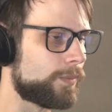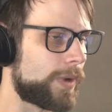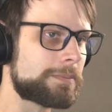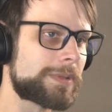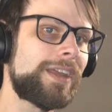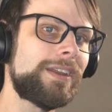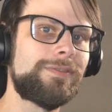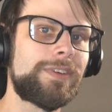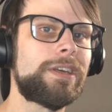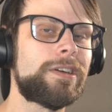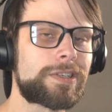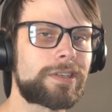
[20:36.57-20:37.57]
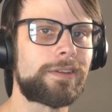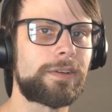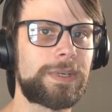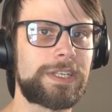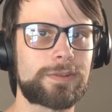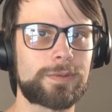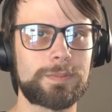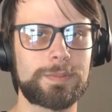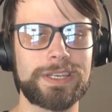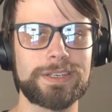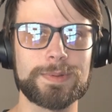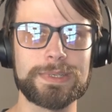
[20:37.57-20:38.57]
I'm cutting videos a little bit short
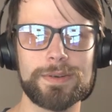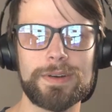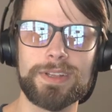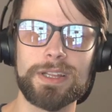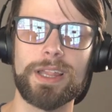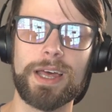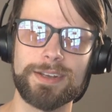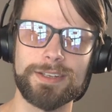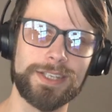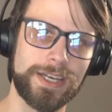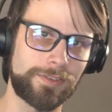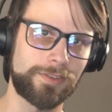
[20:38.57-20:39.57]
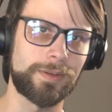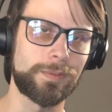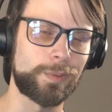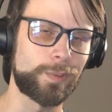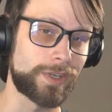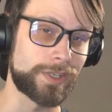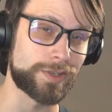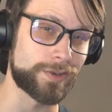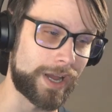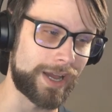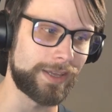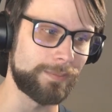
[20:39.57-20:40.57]
because we do have a lot of decks that we want to
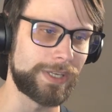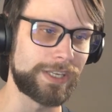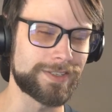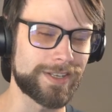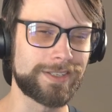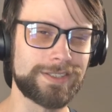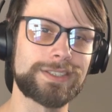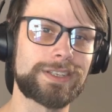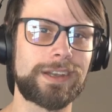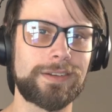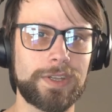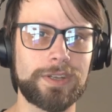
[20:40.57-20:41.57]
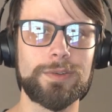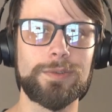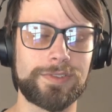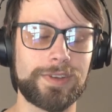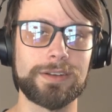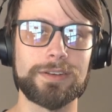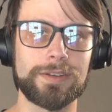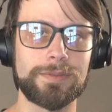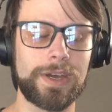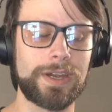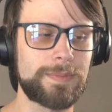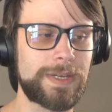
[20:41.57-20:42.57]
try because it is kind of a new standard
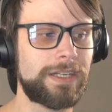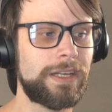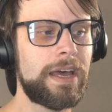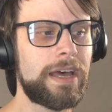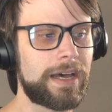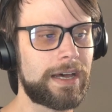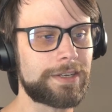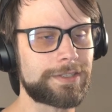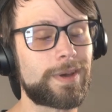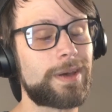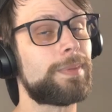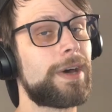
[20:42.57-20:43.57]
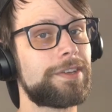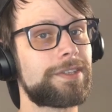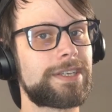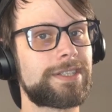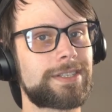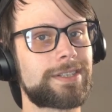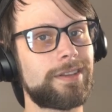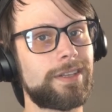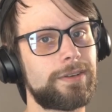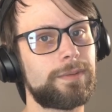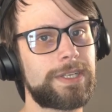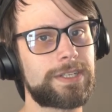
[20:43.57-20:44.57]
environment. Uh, so I apologize, it's a
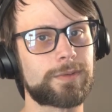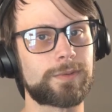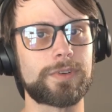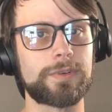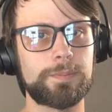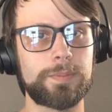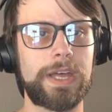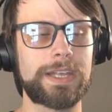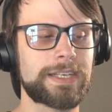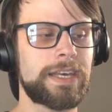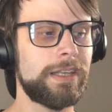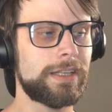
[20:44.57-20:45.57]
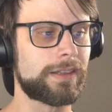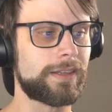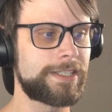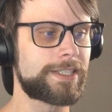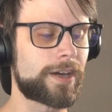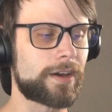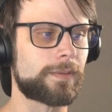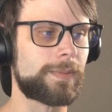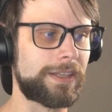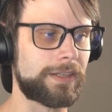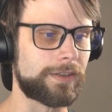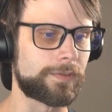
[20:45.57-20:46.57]
little bit shorter, but let's talk
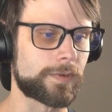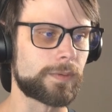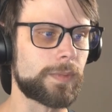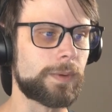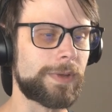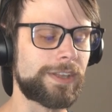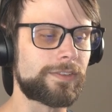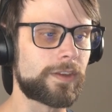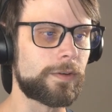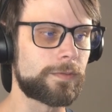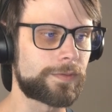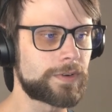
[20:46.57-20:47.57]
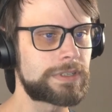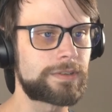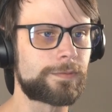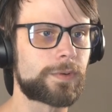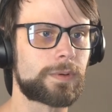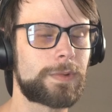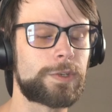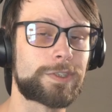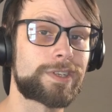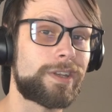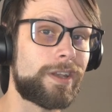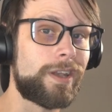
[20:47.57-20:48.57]
about this for a moment. So first and
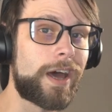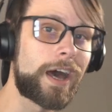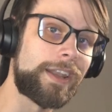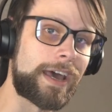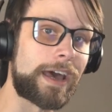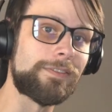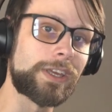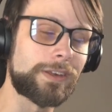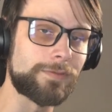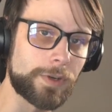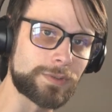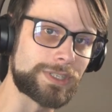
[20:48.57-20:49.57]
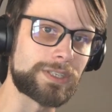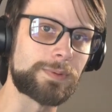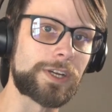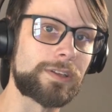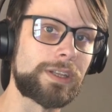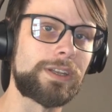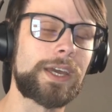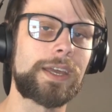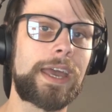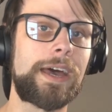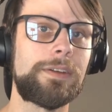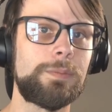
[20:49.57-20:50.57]
foremost, not having Invoke Despair in the deck,
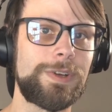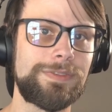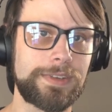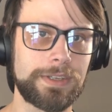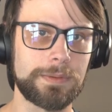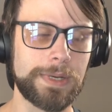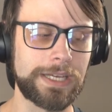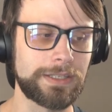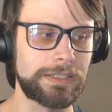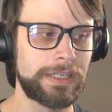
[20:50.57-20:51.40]
how did we feel about it?